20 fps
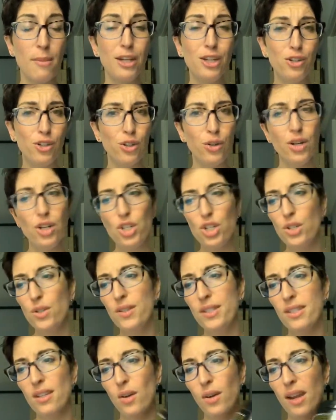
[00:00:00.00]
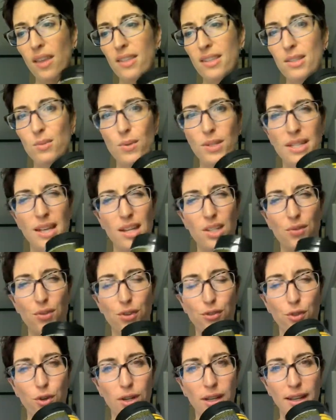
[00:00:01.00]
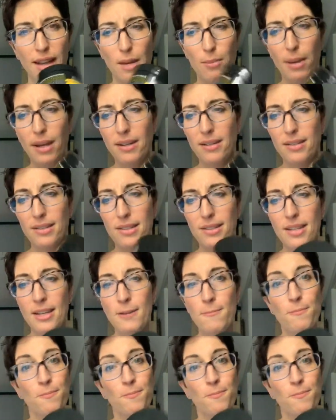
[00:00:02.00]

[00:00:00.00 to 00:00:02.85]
My unicorn juice, okay, this retails for $49.